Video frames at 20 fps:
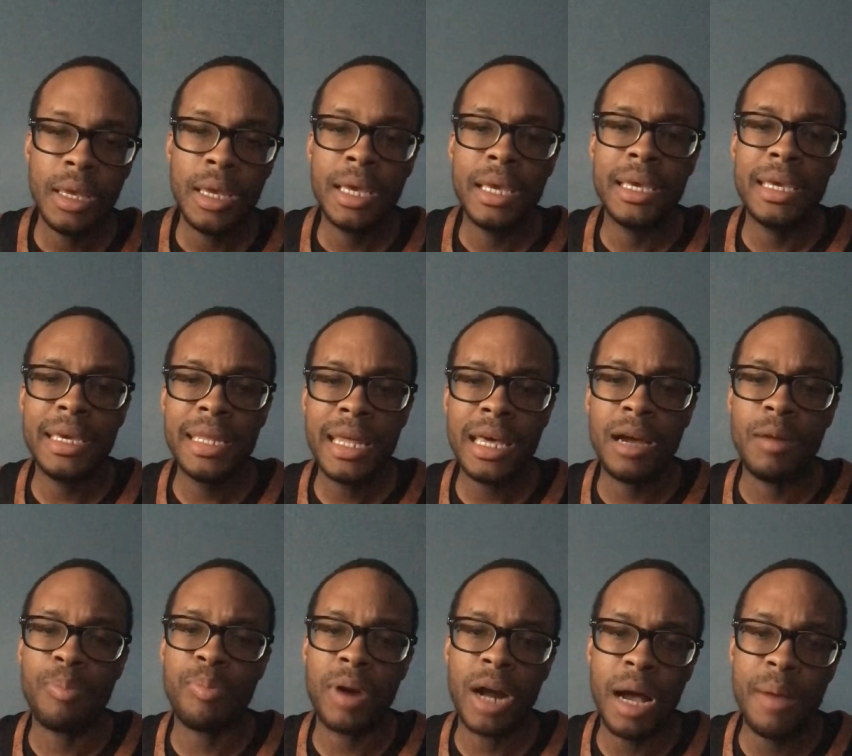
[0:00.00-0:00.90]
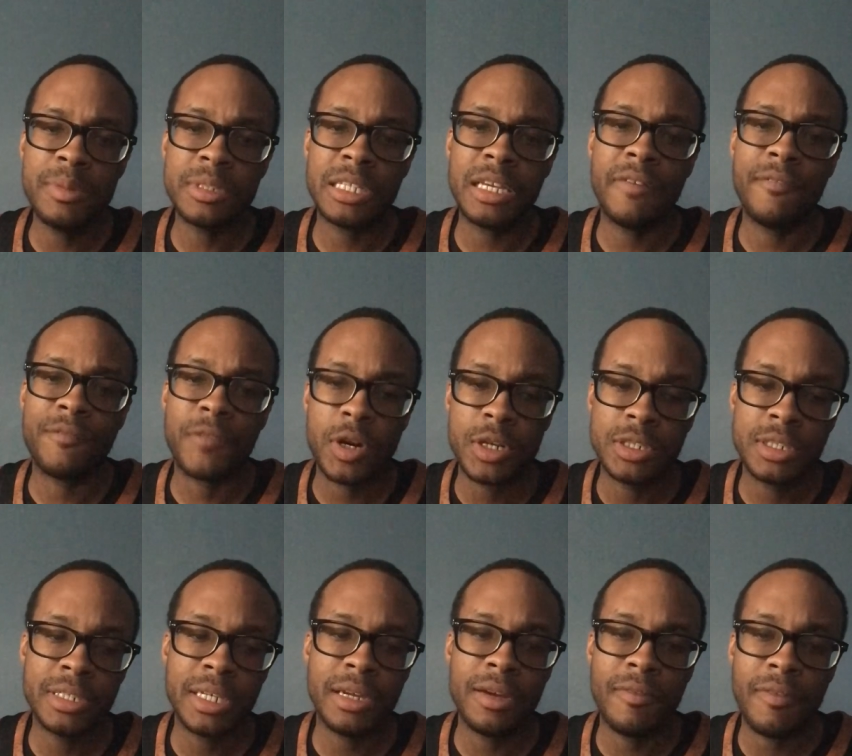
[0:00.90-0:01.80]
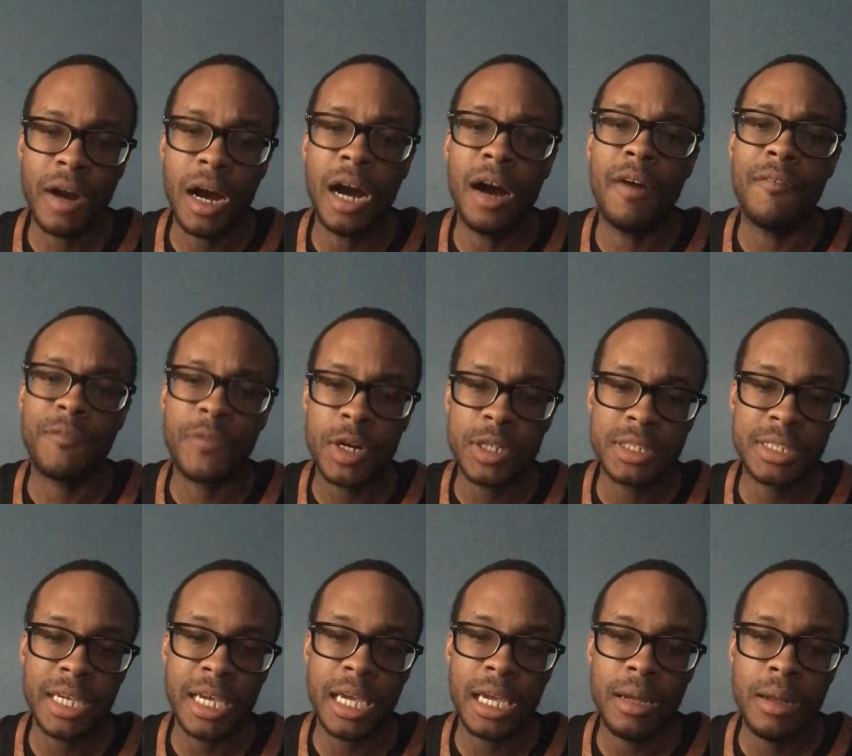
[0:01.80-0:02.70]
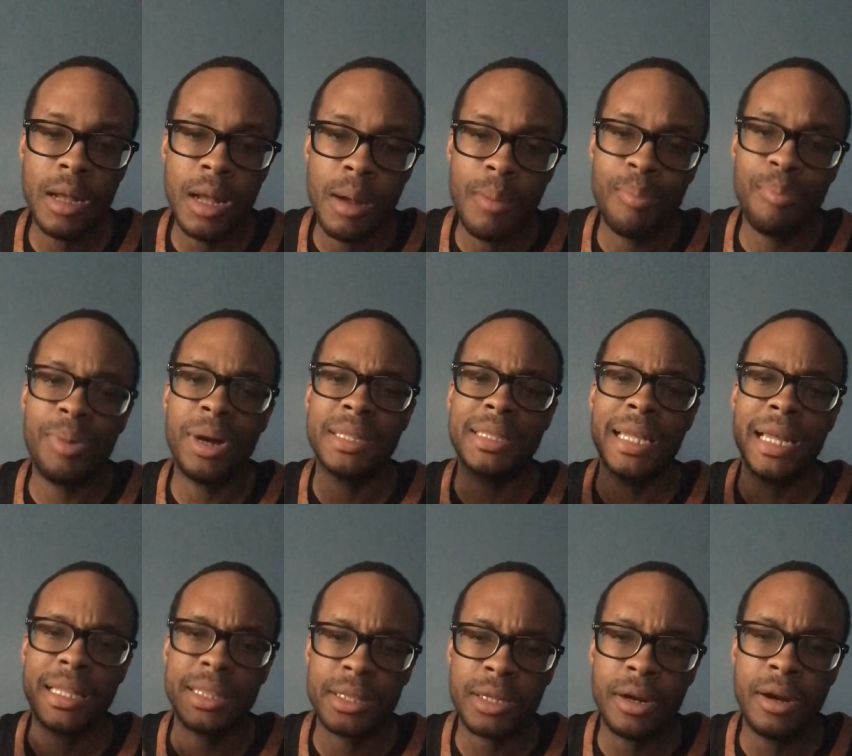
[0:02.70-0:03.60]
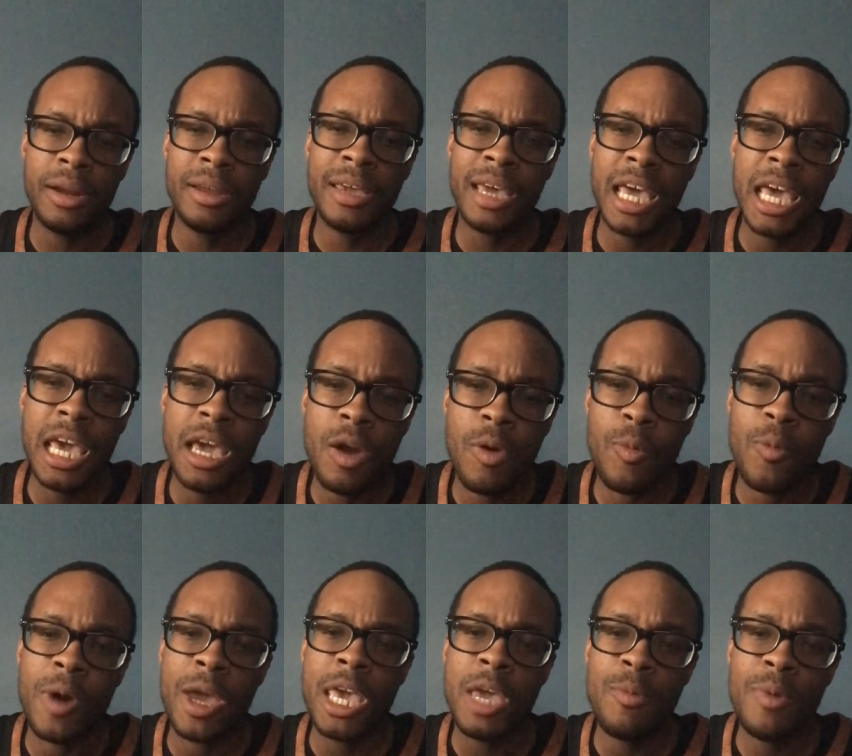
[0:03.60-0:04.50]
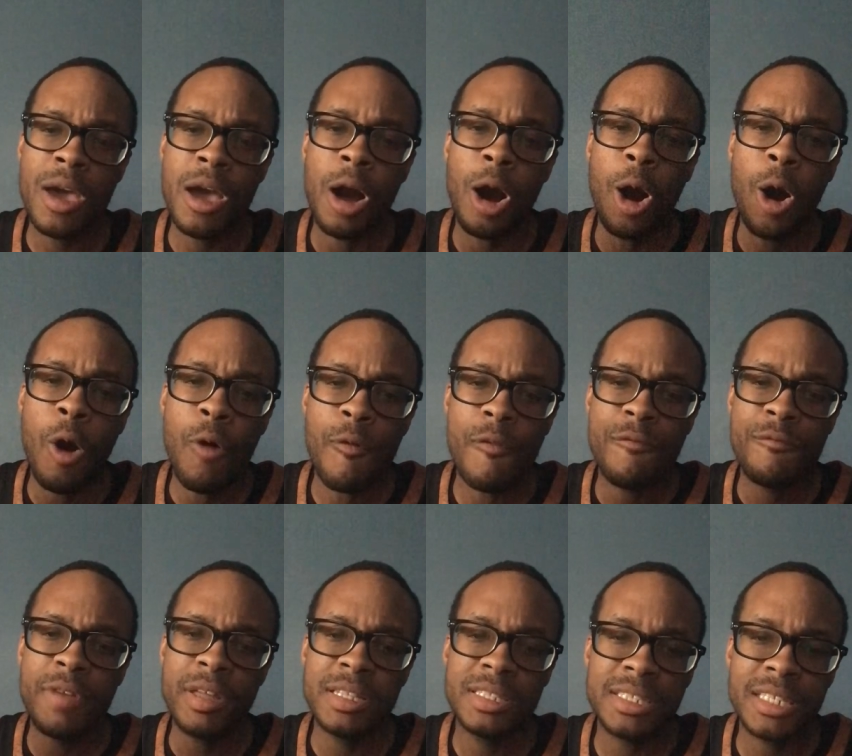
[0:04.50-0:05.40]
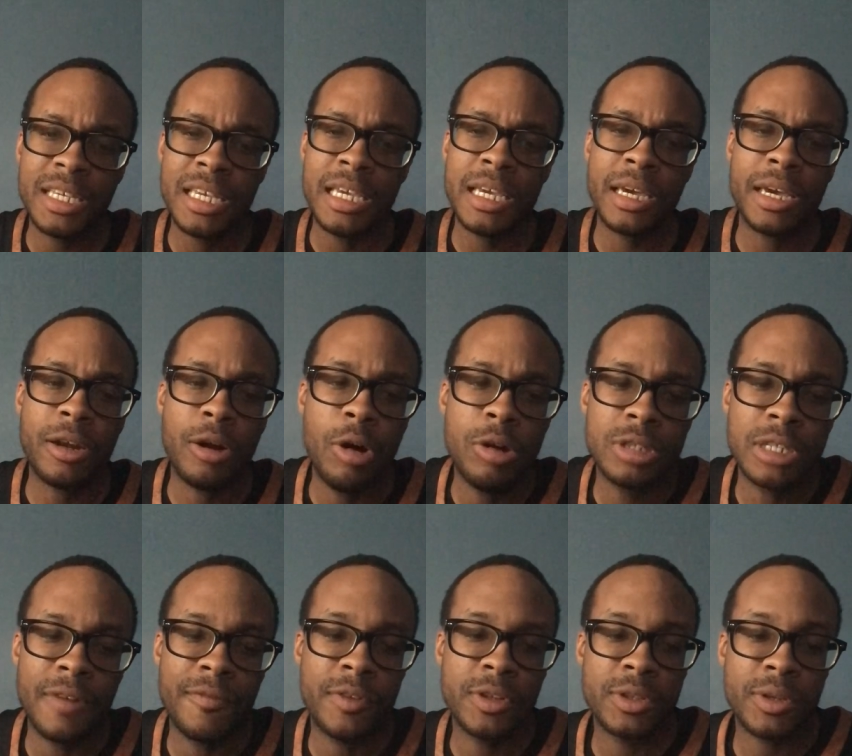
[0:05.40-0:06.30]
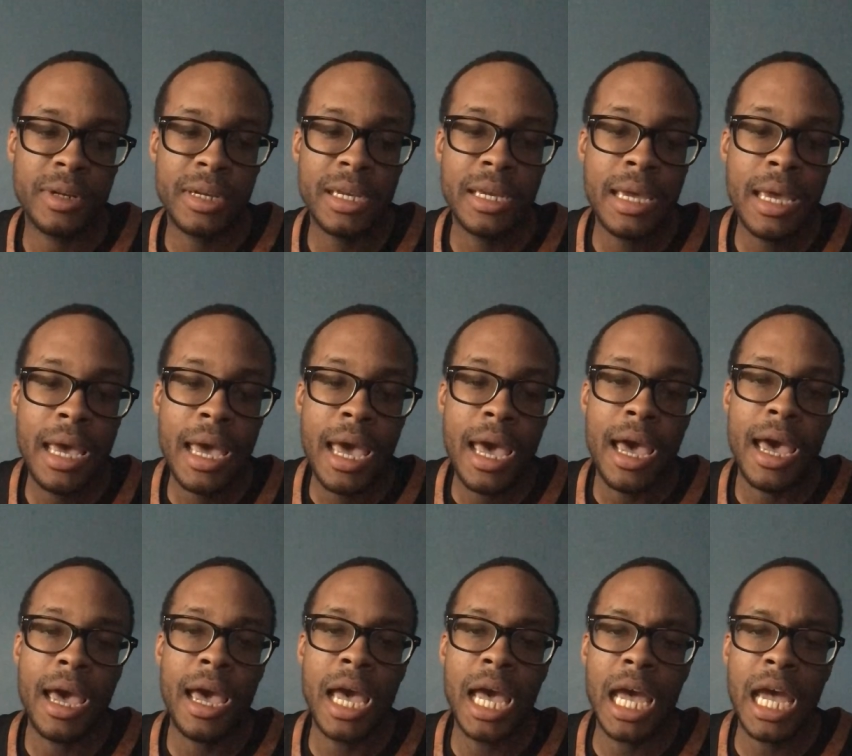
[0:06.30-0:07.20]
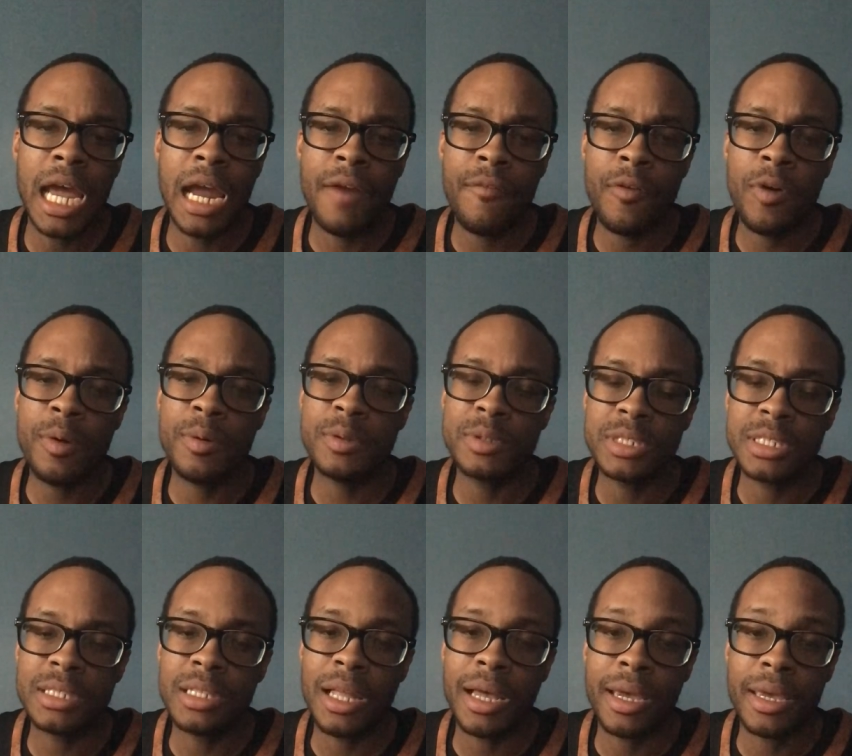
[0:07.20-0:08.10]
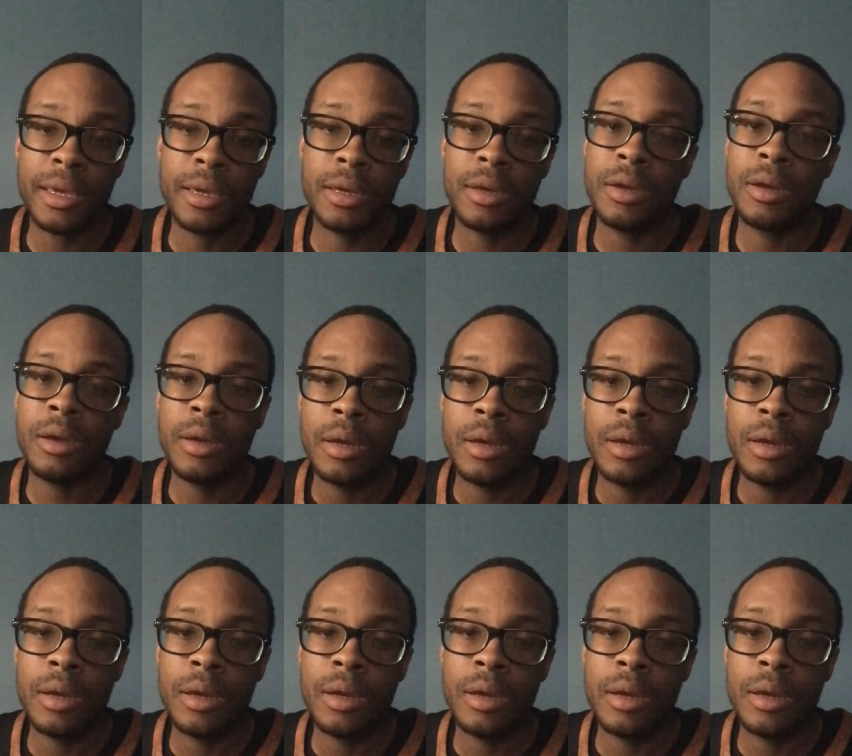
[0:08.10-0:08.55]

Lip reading: He had a promising first game, but that third game, when he went over 15 and over 10 for 3, everyone was like,